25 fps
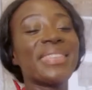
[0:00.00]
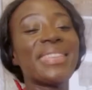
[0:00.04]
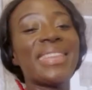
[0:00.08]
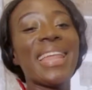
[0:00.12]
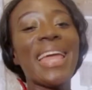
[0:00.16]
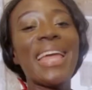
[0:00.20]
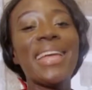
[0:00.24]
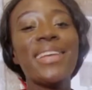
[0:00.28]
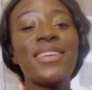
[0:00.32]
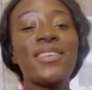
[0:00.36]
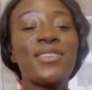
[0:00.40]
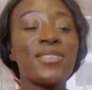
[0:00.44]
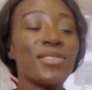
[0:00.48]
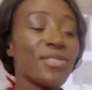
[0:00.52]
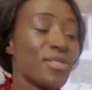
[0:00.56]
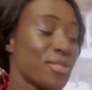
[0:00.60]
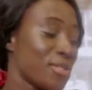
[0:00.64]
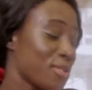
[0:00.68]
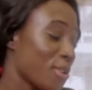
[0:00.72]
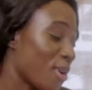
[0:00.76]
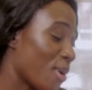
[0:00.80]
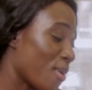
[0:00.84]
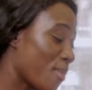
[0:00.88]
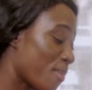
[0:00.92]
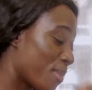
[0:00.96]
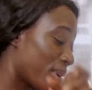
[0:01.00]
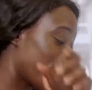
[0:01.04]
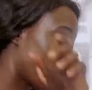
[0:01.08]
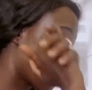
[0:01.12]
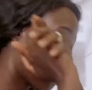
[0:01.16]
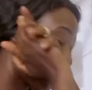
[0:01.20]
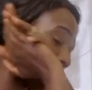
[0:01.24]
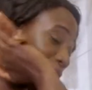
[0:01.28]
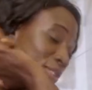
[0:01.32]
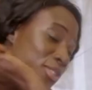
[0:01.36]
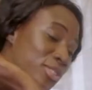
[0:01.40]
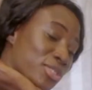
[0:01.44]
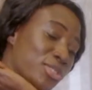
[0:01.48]
Thank you so much
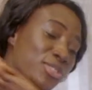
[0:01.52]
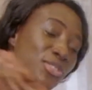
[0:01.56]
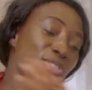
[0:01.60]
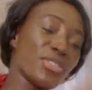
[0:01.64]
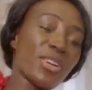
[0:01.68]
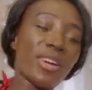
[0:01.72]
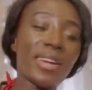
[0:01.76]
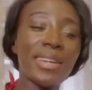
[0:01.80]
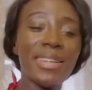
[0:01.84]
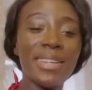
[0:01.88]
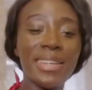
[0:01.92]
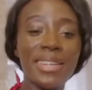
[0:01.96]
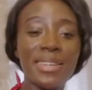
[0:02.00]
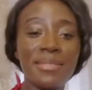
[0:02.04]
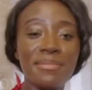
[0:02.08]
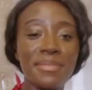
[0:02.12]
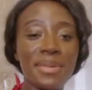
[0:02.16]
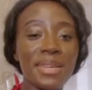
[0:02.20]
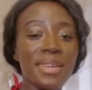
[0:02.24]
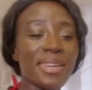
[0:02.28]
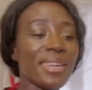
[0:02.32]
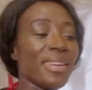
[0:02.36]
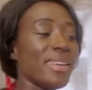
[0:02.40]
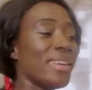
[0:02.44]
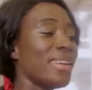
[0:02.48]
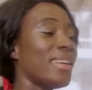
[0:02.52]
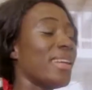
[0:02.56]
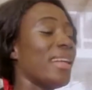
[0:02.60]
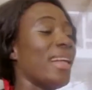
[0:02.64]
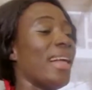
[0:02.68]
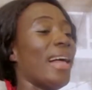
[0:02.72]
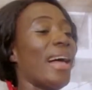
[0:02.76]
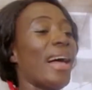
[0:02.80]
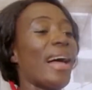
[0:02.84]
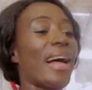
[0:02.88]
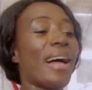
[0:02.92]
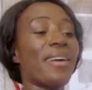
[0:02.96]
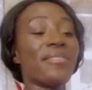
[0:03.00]
for joining me.
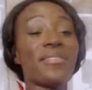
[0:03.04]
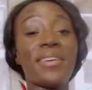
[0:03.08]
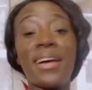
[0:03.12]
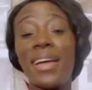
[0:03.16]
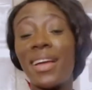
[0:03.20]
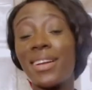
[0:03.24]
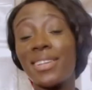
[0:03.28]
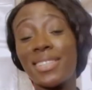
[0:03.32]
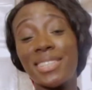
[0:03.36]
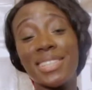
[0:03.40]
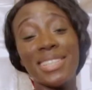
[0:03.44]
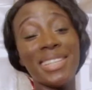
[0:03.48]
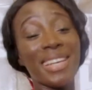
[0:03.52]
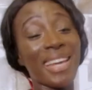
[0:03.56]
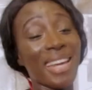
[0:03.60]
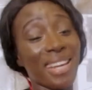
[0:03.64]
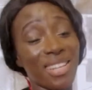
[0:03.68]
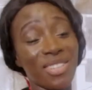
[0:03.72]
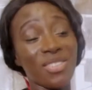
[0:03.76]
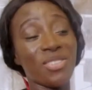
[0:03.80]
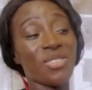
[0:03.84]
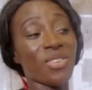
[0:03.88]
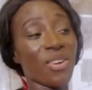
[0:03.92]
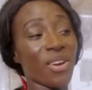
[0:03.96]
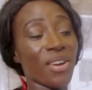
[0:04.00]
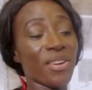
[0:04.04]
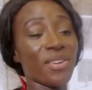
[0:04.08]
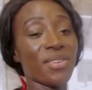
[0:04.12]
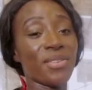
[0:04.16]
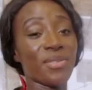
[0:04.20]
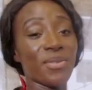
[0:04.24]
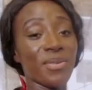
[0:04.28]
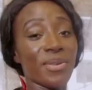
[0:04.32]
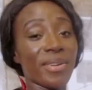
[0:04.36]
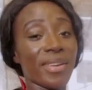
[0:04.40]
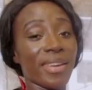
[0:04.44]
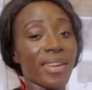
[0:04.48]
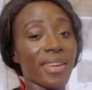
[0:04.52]
I've actually enjoyed
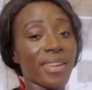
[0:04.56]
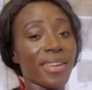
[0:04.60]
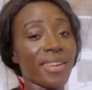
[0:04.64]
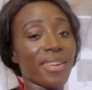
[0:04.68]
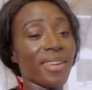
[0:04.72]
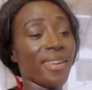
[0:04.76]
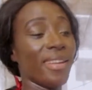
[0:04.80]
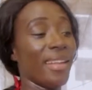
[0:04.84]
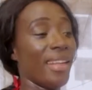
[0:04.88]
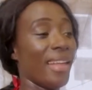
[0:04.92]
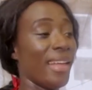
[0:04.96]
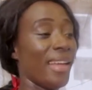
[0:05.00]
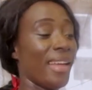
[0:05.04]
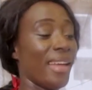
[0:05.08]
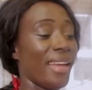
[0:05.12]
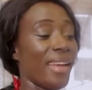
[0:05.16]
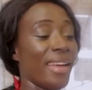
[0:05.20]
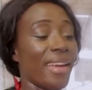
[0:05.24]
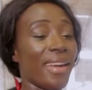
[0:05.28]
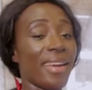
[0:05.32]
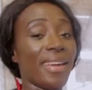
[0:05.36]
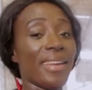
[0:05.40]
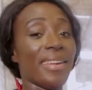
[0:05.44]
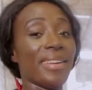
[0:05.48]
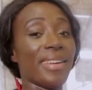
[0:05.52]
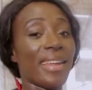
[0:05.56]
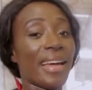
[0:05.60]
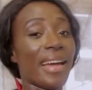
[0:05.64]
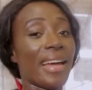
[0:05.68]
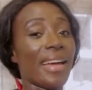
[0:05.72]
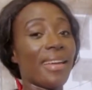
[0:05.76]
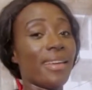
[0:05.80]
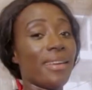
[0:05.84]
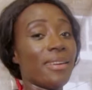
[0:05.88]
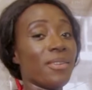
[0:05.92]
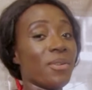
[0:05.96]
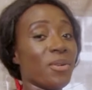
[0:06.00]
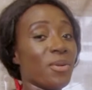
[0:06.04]
cooking, and
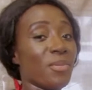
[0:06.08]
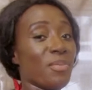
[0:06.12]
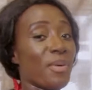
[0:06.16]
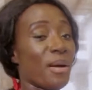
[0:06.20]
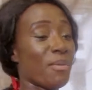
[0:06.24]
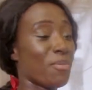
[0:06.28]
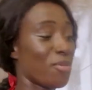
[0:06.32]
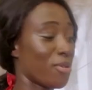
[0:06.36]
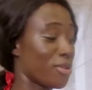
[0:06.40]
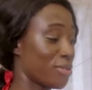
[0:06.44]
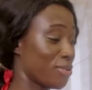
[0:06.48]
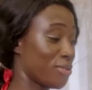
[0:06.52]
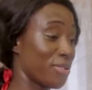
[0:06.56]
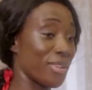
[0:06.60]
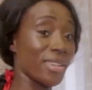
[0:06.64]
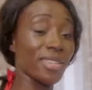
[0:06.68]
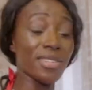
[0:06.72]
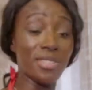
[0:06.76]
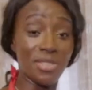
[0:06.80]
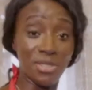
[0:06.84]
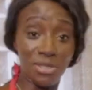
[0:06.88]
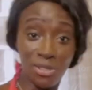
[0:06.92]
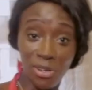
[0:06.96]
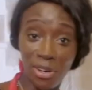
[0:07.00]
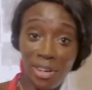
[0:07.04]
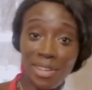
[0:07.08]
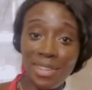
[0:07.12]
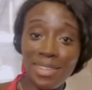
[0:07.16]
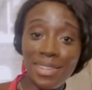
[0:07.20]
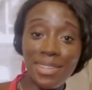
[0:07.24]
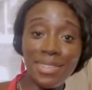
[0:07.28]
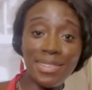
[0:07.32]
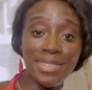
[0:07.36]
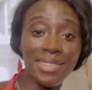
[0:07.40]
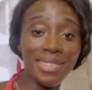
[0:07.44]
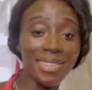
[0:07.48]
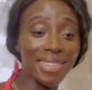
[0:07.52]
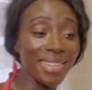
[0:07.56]
I hope I'm going to enjoy
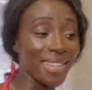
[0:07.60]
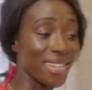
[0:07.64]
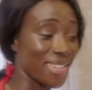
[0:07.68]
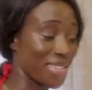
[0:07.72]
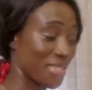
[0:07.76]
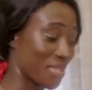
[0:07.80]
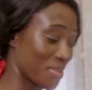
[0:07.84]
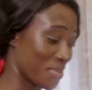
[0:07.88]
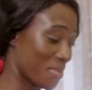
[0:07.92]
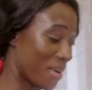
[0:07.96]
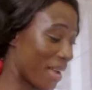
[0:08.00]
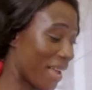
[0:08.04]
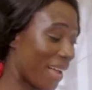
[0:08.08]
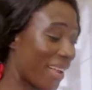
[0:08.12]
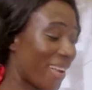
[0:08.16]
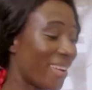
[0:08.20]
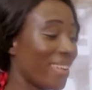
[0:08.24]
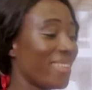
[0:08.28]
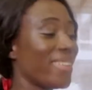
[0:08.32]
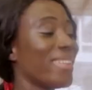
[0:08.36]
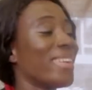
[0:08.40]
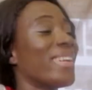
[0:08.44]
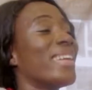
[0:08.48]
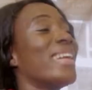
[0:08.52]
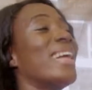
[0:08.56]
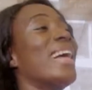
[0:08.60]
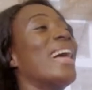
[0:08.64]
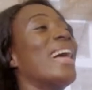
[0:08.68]
eating as well.